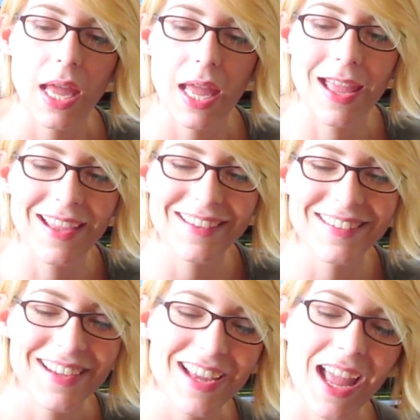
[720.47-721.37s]

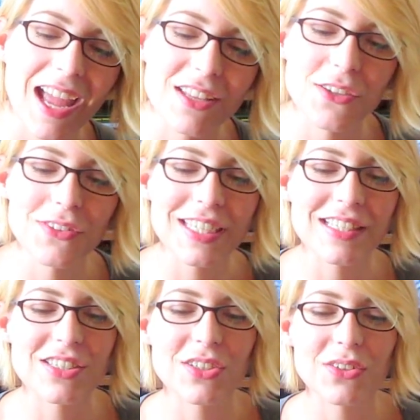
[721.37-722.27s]
and you
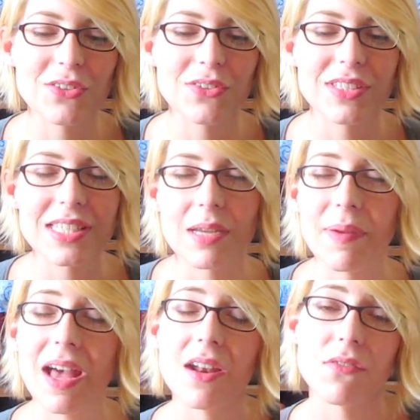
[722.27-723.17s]
need to step
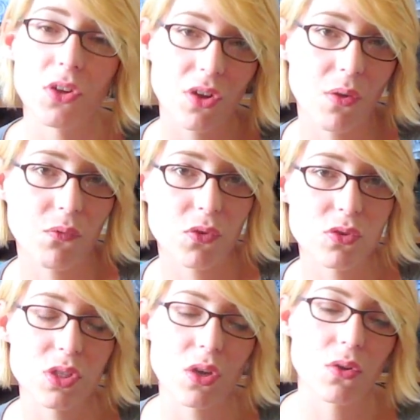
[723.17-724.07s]
out of your
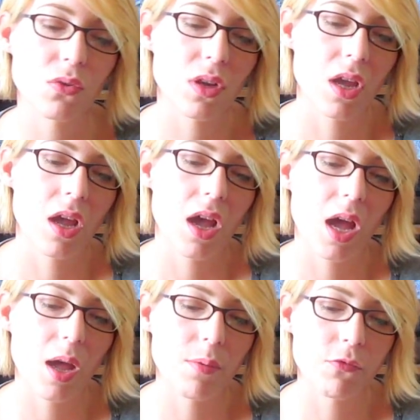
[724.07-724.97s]
comfort zone
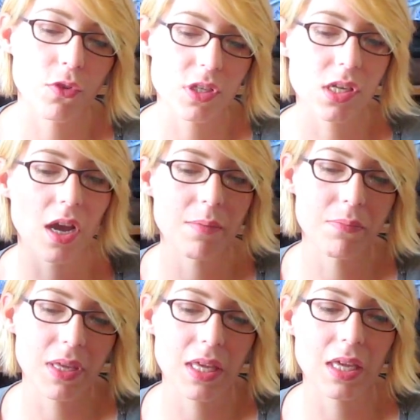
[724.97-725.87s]
for the time
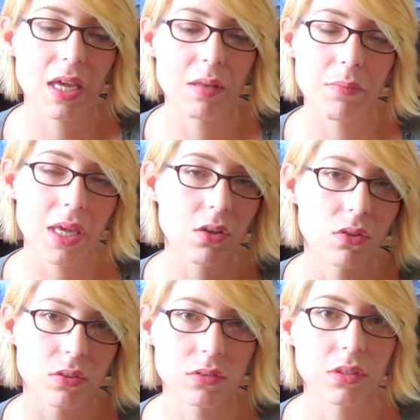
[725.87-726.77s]
being and
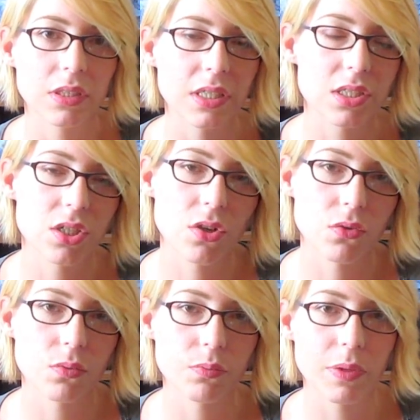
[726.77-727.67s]
mingle, get to
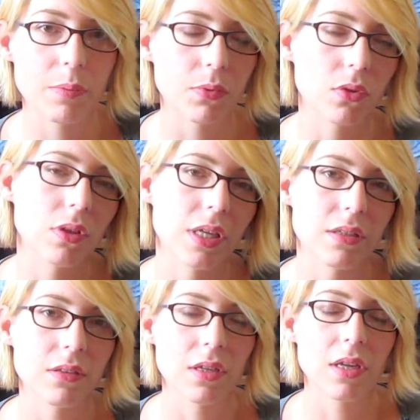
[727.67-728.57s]
know people,
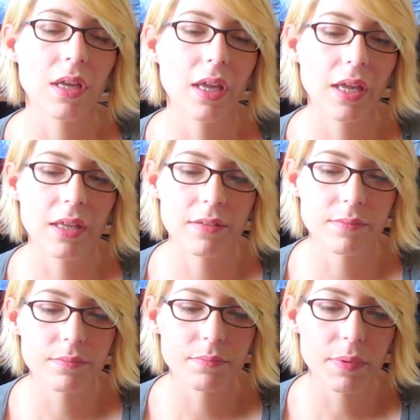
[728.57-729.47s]

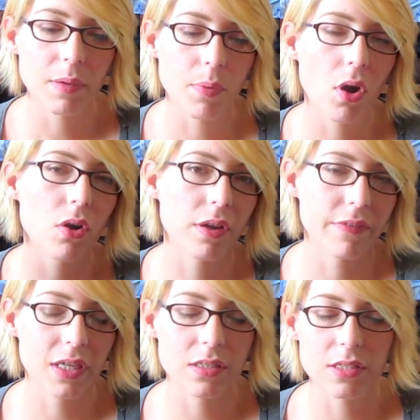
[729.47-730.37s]
and be a part
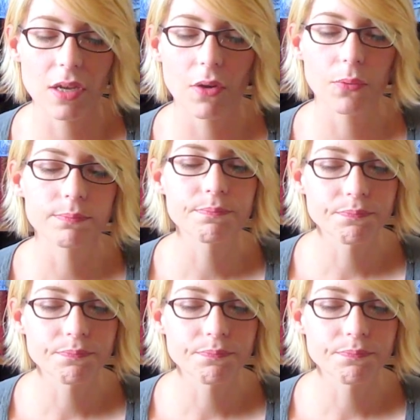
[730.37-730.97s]
of it. So